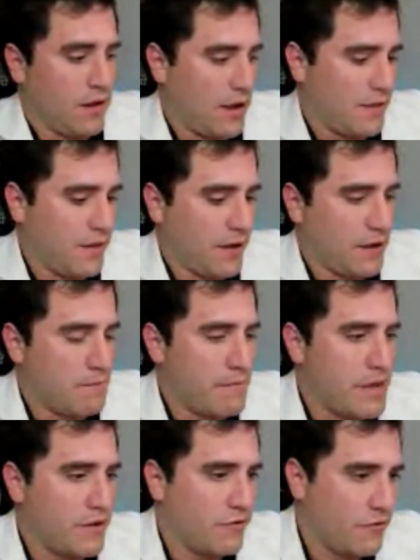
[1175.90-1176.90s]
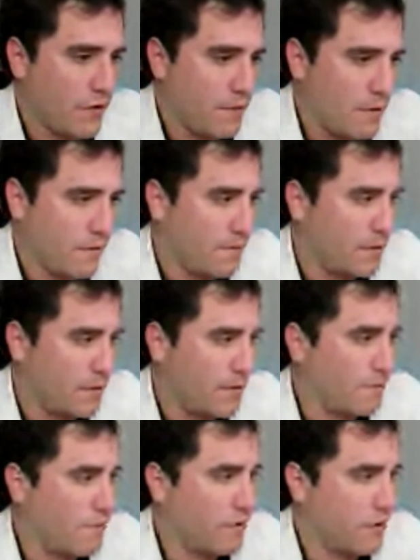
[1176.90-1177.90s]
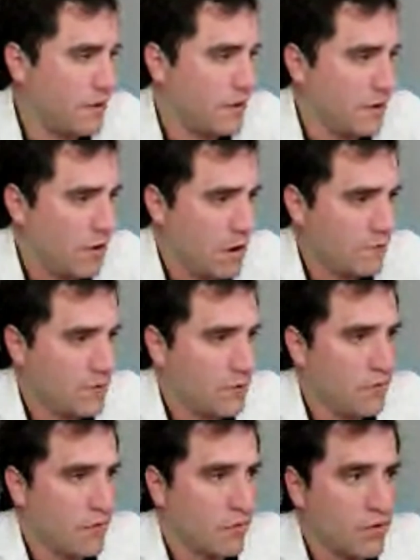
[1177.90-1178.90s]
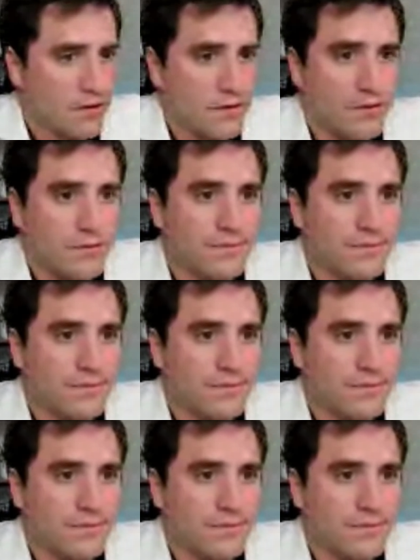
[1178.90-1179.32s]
I think in mainstream, have been really often overlooked.